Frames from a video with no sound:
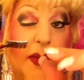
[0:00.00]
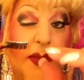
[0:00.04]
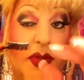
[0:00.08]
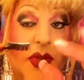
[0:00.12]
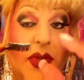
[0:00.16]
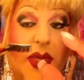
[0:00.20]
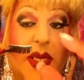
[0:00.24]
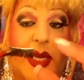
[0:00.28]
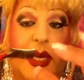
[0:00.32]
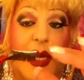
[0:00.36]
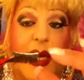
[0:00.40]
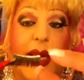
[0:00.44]
I'm
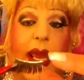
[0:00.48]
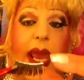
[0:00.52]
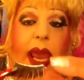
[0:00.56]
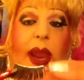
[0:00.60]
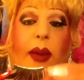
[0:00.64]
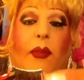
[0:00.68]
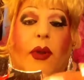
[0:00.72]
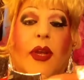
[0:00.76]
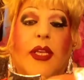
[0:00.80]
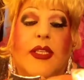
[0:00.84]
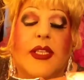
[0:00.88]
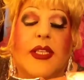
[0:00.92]
doing it in a
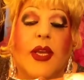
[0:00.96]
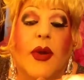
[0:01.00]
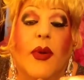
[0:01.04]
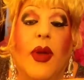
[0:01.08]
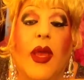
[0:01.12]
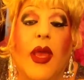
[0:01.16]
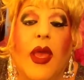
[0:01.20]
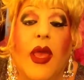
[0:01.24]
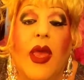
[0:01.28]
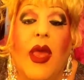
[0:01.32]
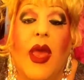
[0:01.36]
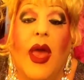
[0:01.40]
camera. So
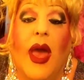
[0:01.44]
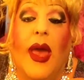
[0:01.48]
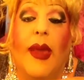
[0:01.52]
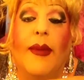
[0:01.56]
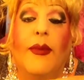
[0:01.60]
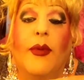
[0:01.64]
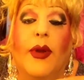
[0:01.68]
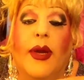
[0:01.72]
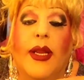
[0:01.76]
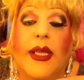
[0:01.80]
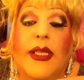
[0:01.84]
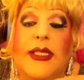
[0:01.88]
I'm
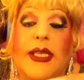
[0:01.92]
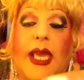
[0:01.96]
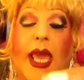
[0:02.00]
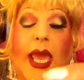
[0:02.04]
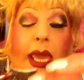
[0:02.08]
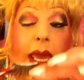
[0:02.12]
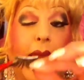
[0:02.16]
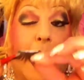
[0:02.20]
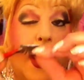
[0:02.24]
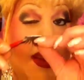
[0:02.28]
going to take